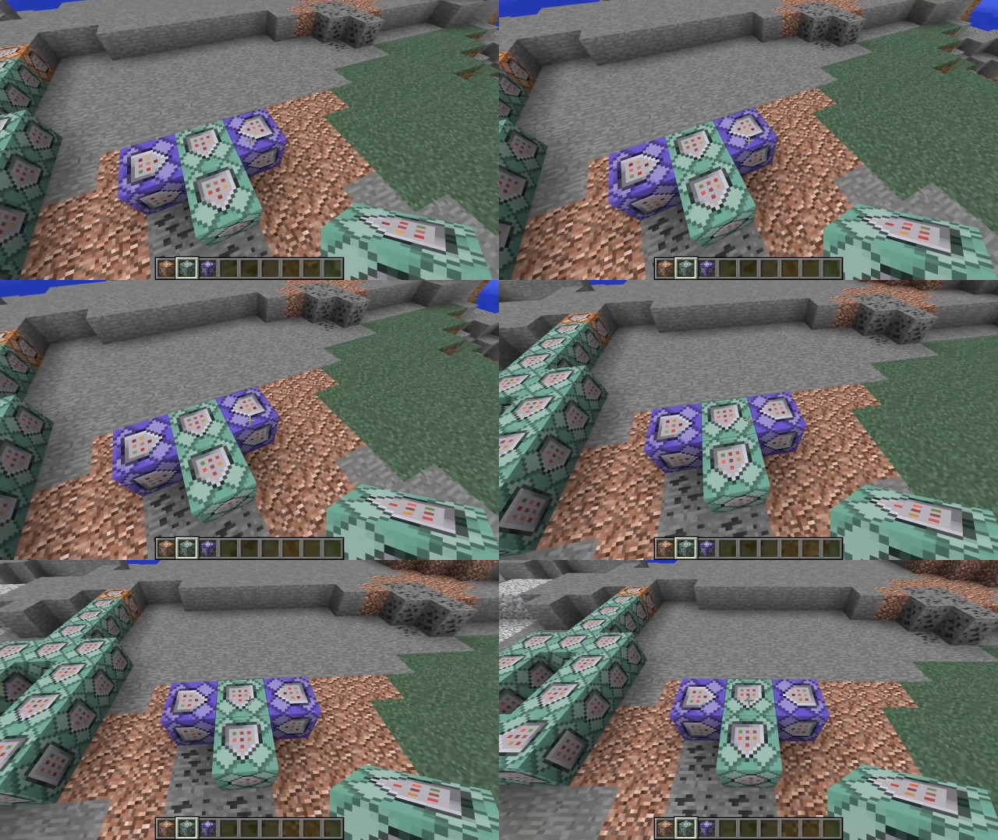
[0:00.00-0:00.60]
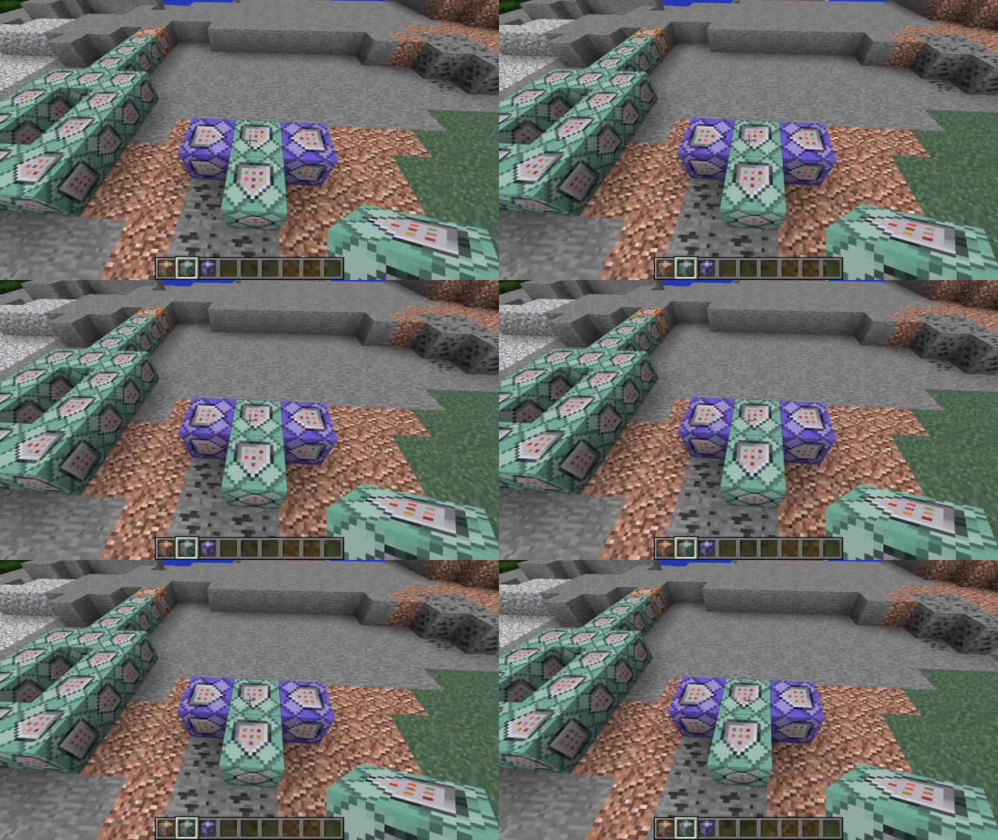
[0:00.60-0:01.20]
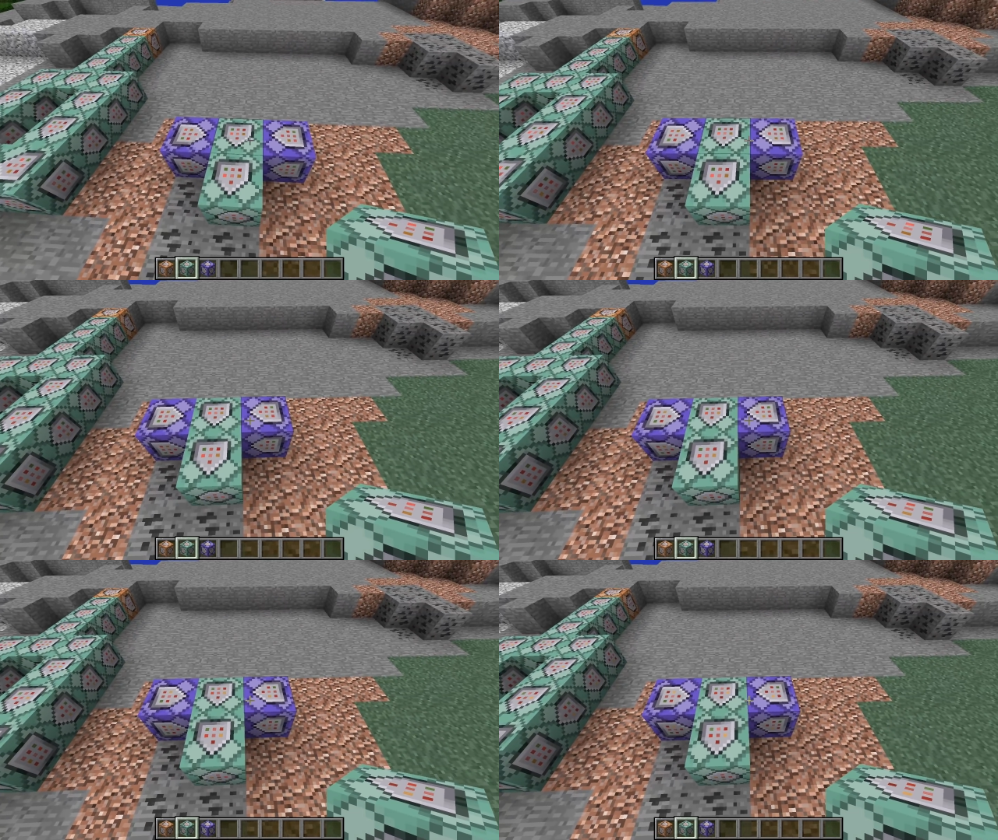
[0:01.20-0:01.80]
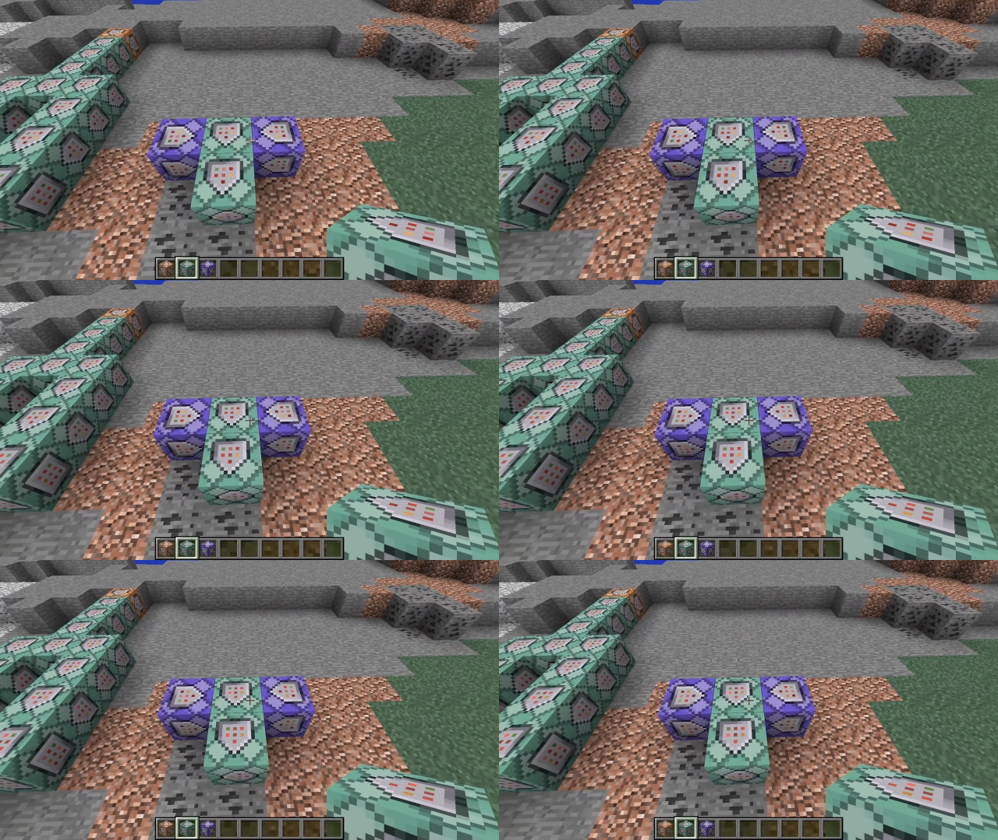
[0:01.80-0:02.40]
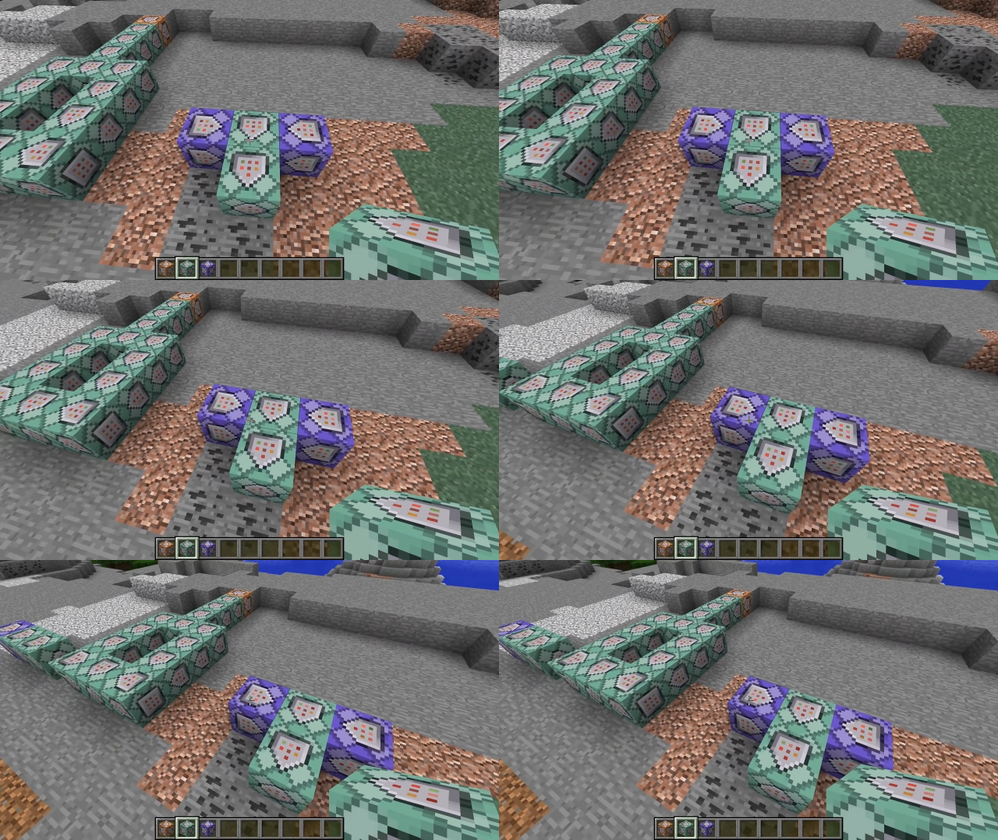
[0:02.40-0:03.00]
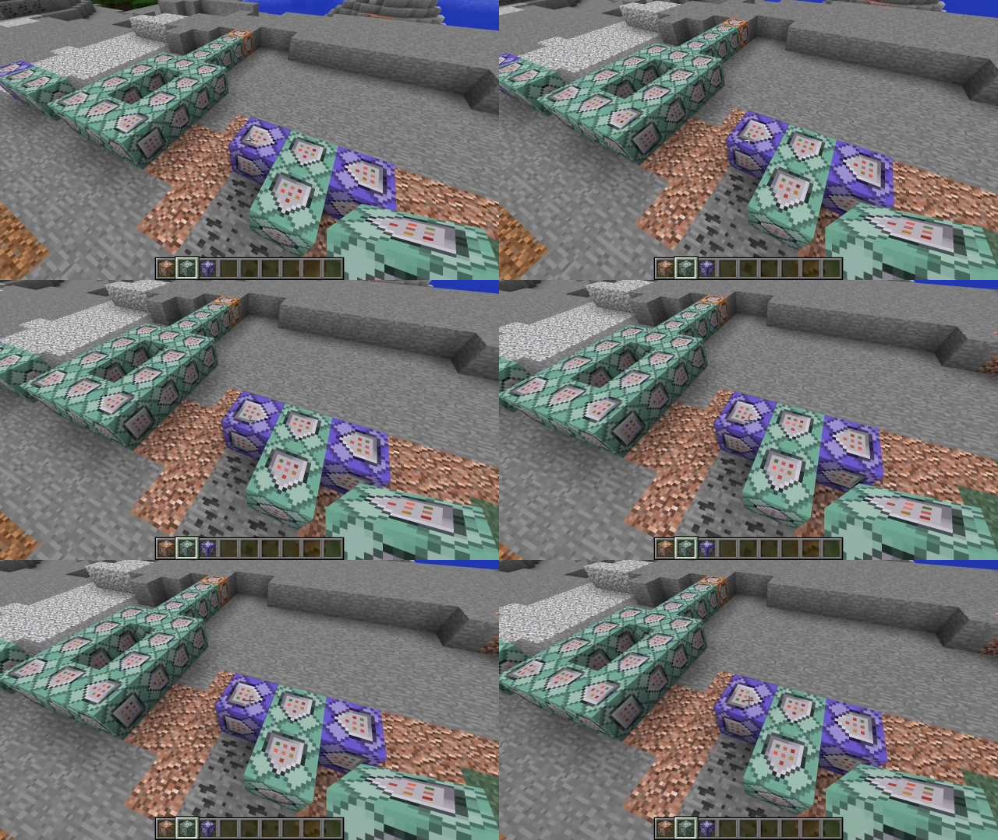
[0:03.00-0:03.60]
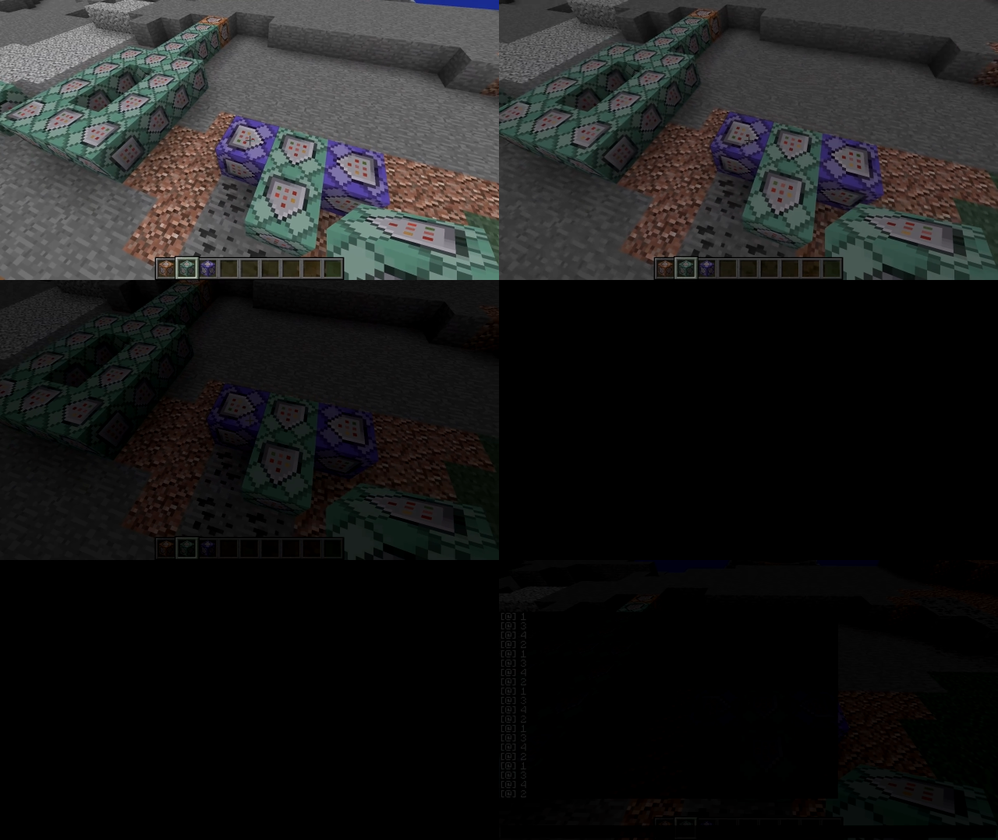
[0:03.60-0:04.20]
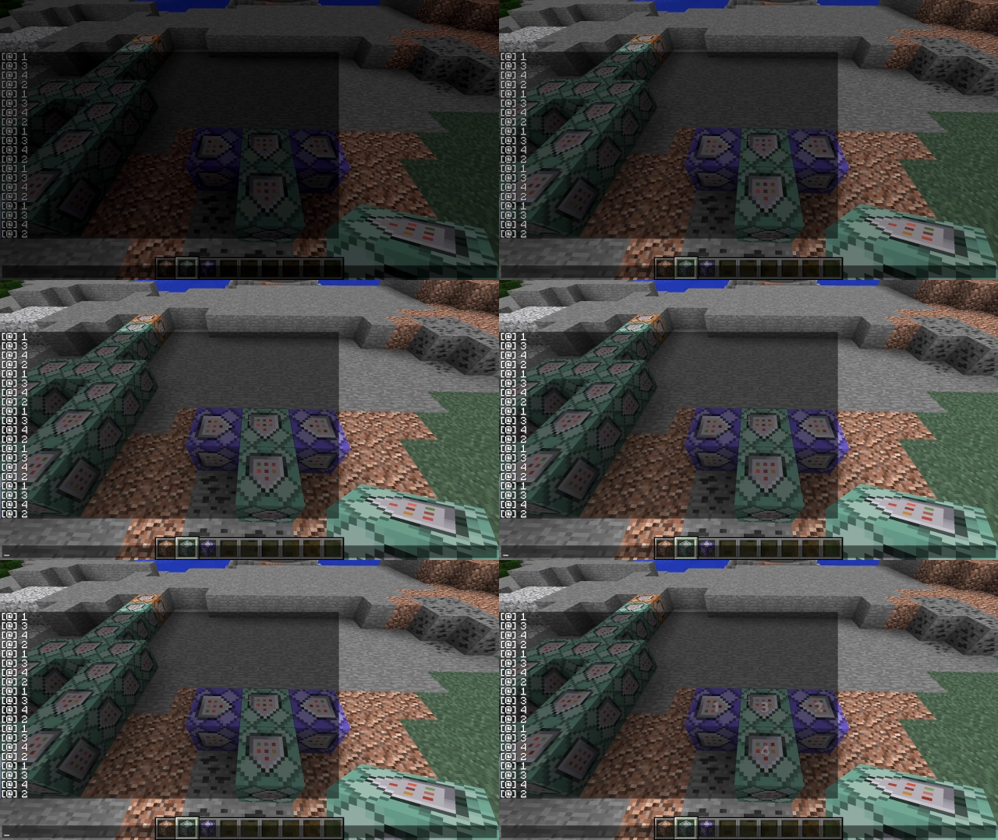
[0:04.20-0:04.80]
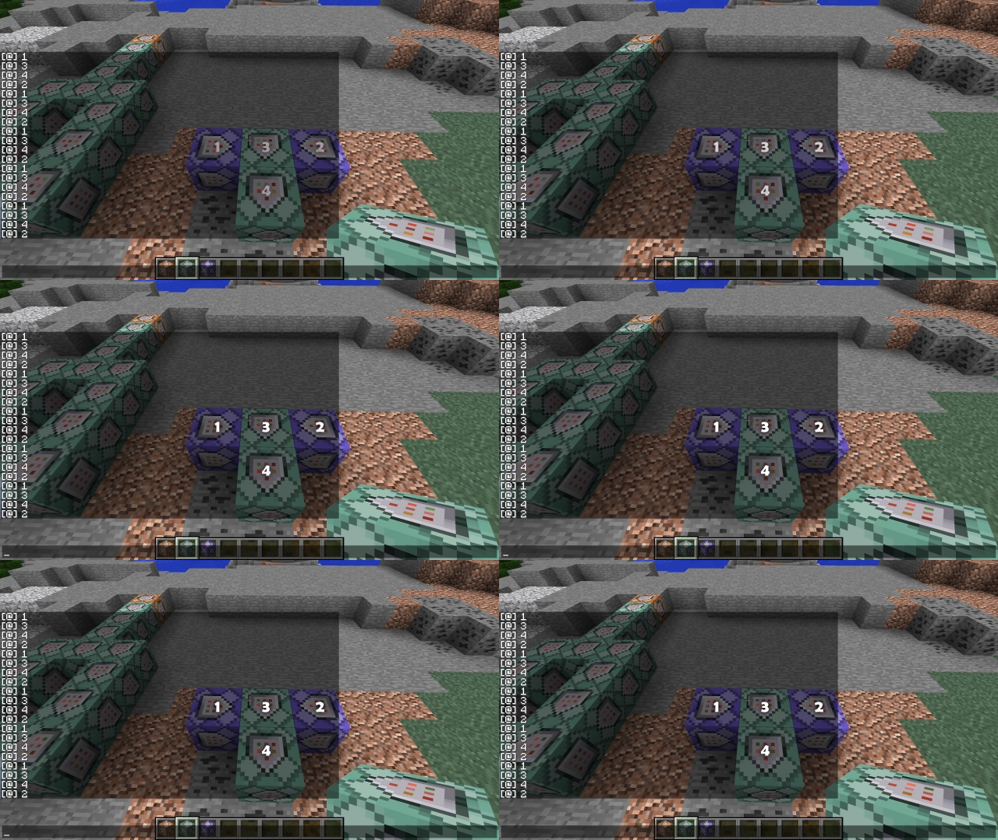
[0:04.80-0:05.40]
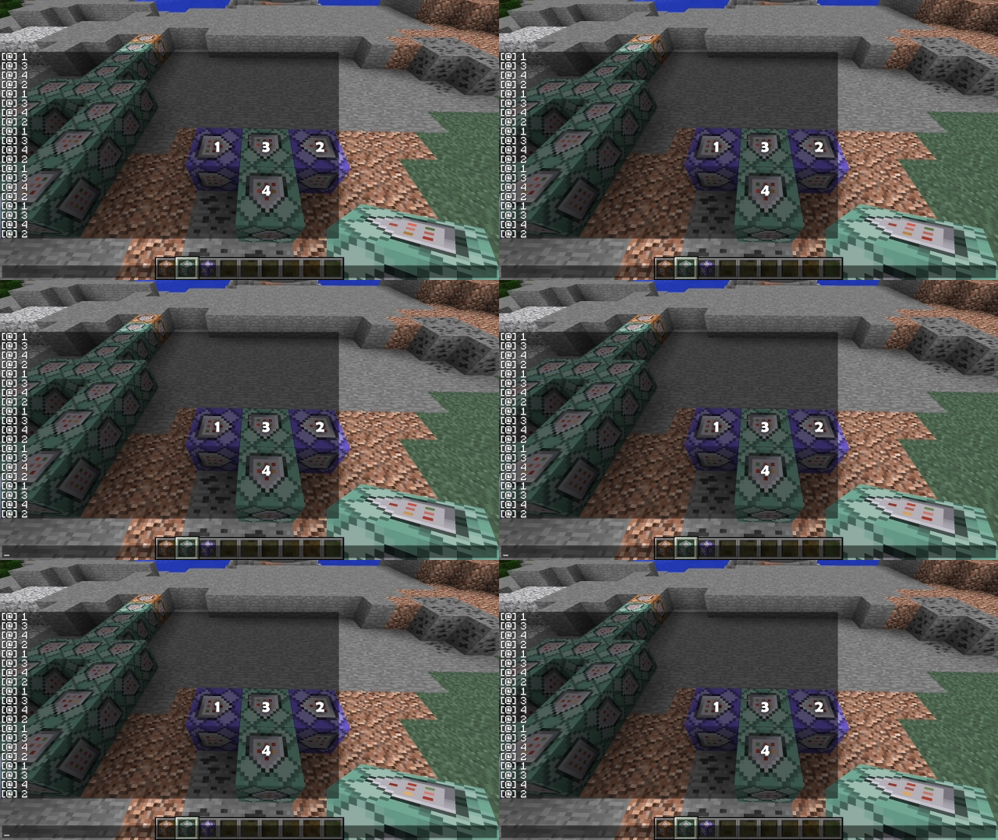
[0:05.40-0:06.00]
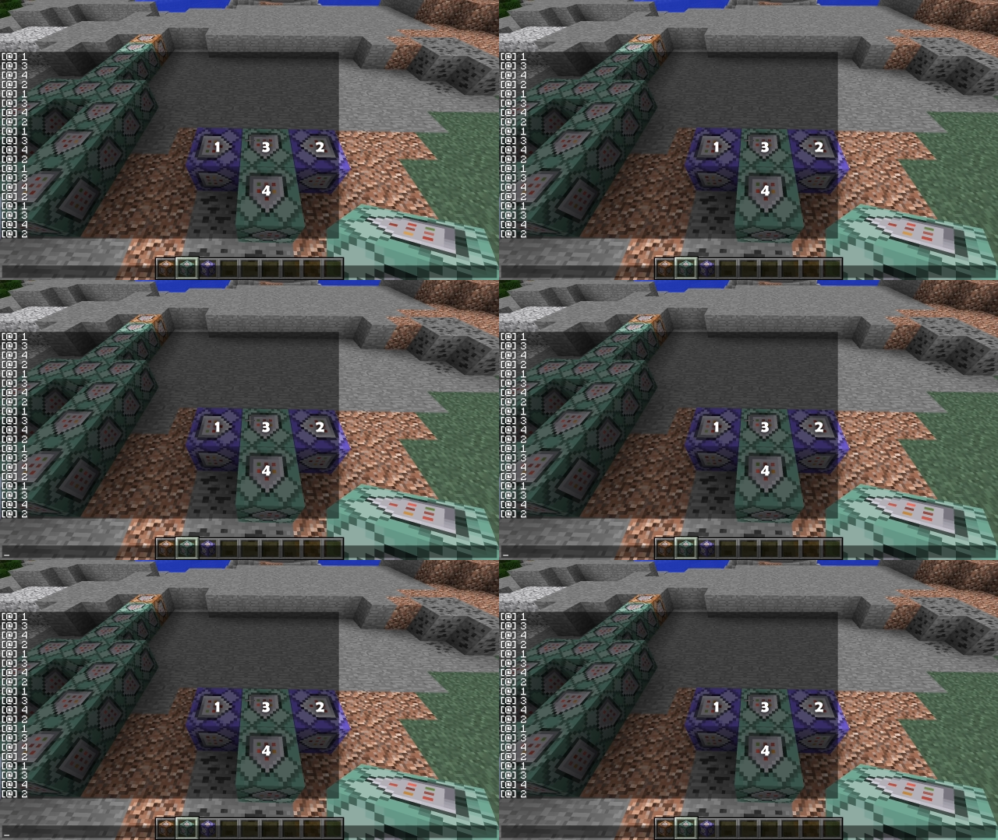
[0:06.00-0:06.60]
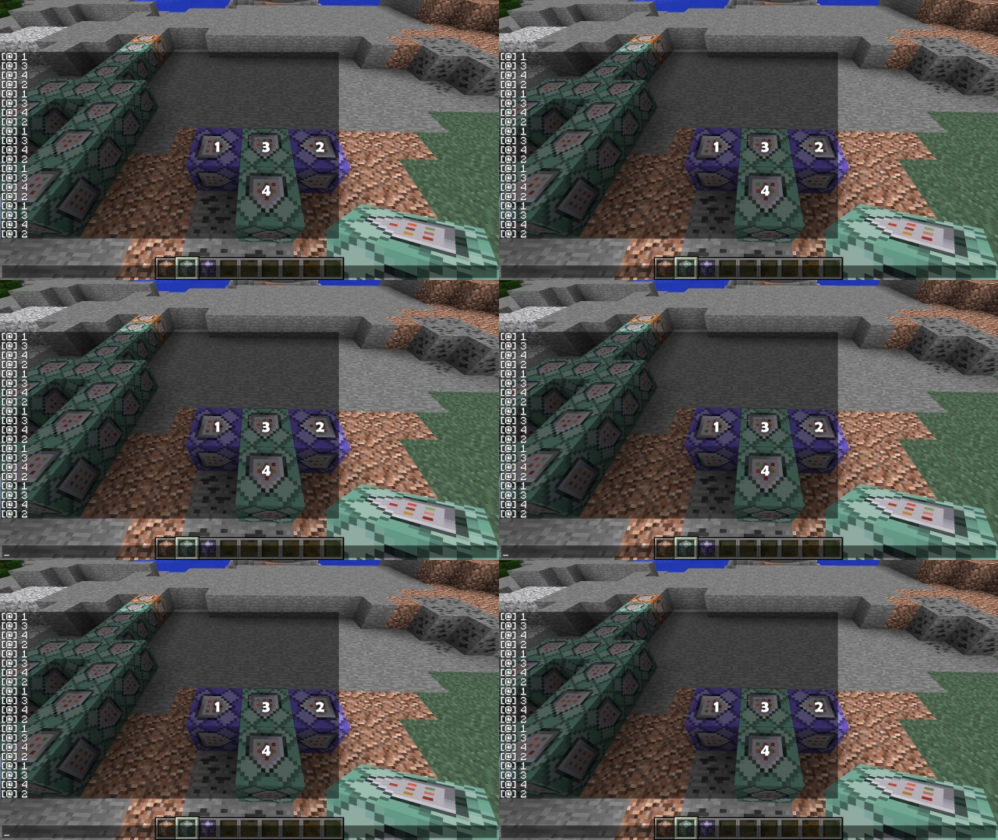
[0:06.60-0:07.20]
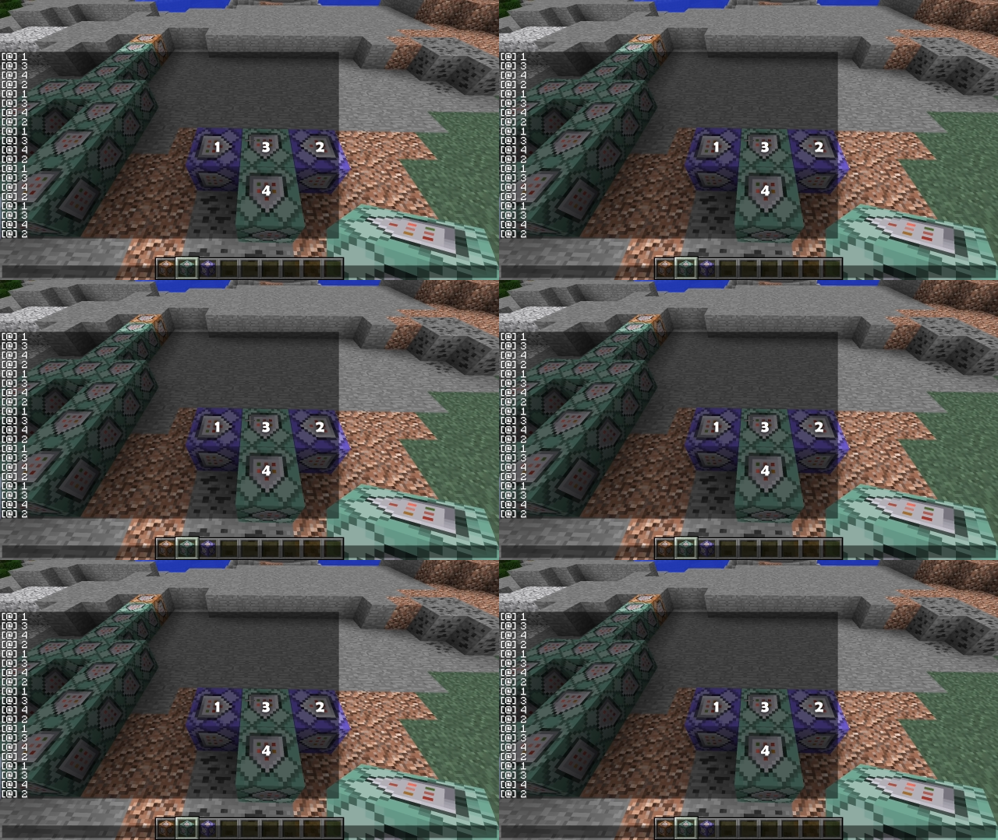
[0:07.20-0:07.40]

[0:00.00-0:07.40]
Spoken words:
Nobody's mouth can be seen.